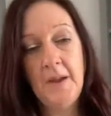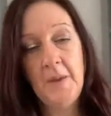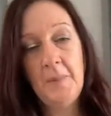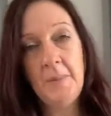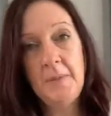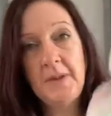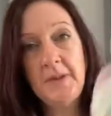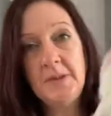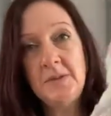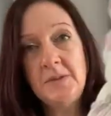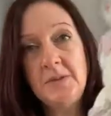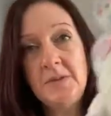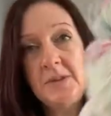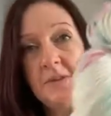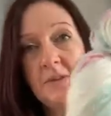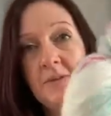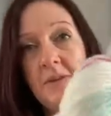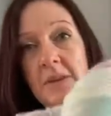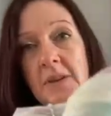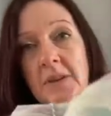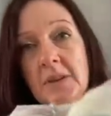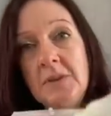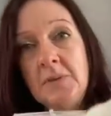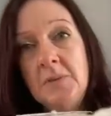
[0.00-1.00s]
But this is the
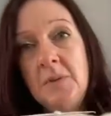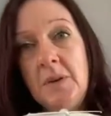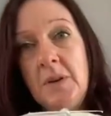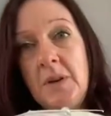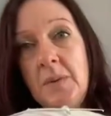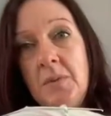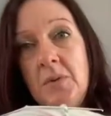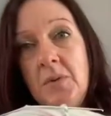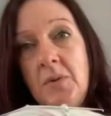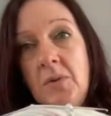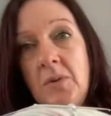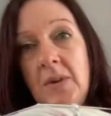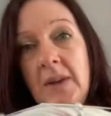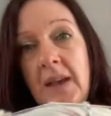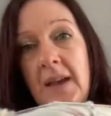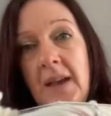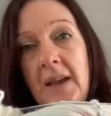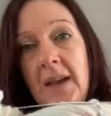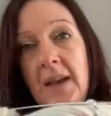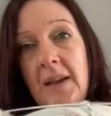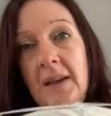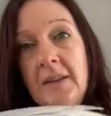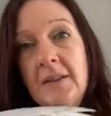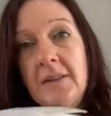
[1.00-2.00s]
first one I bought,
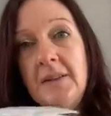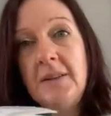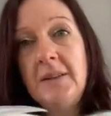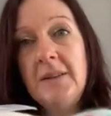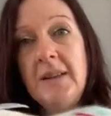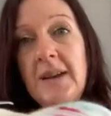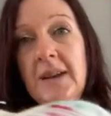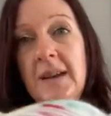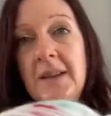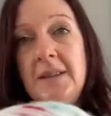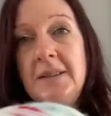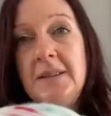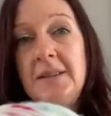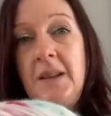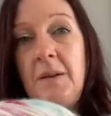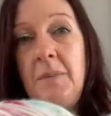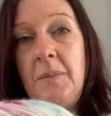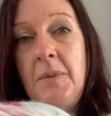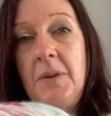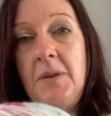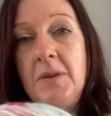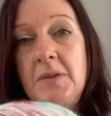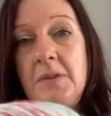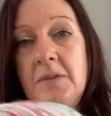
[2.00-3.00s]
yeah. Look at that, how
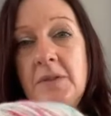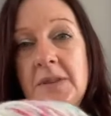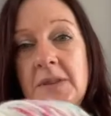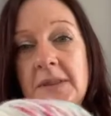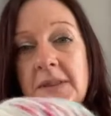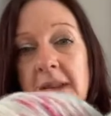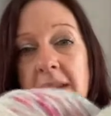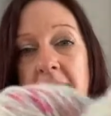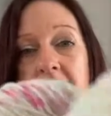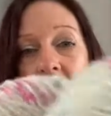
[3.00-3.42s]
beautiful is that?